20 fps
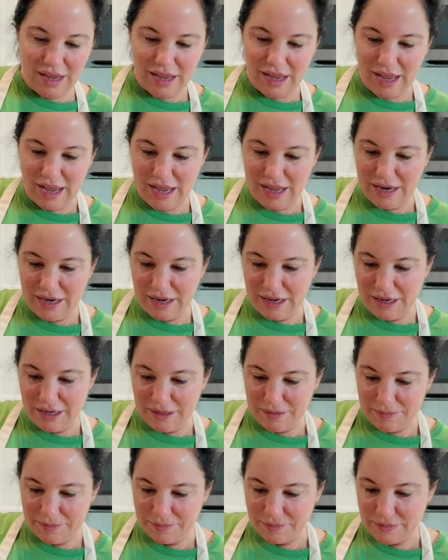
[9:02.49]
And
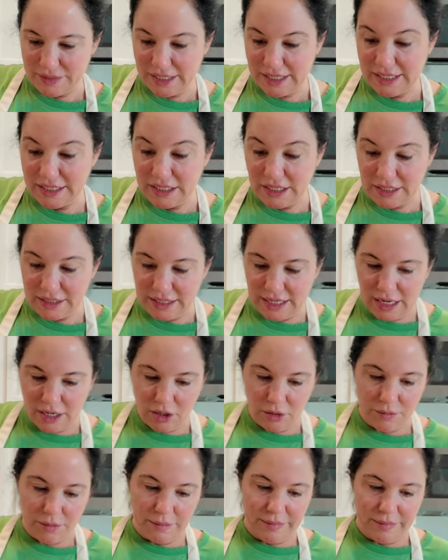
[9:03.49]
he does help. I